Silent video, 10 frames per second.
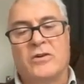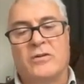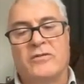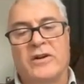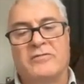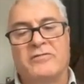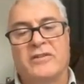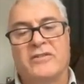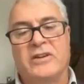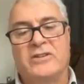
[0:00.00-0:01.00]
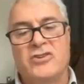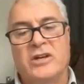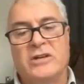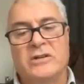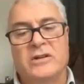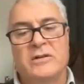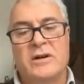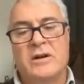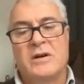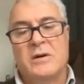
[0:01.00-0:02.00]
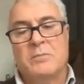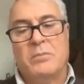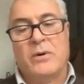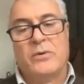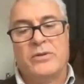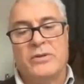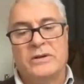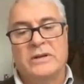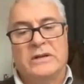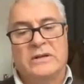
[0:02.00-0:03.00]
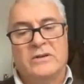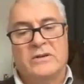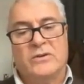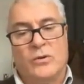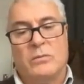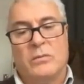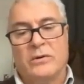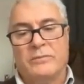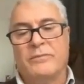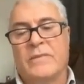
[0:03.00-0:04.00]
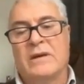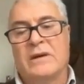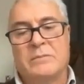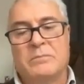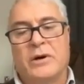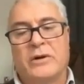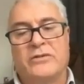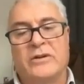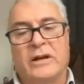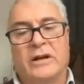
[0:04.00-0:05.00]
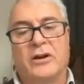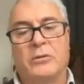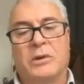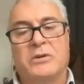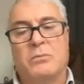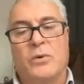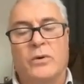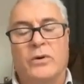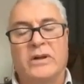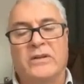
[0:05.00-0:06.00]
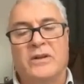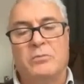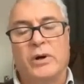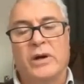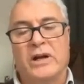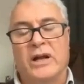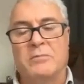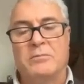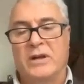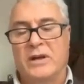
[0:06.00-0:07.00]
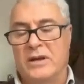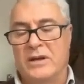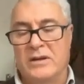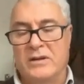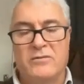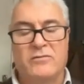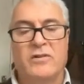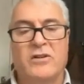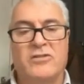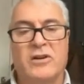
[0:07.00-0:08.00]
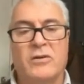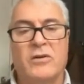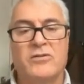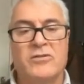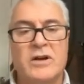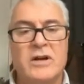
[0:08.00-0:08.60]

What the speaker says: of FLT gene, both in normal, but a little bit more in the preeclamptic vesicles.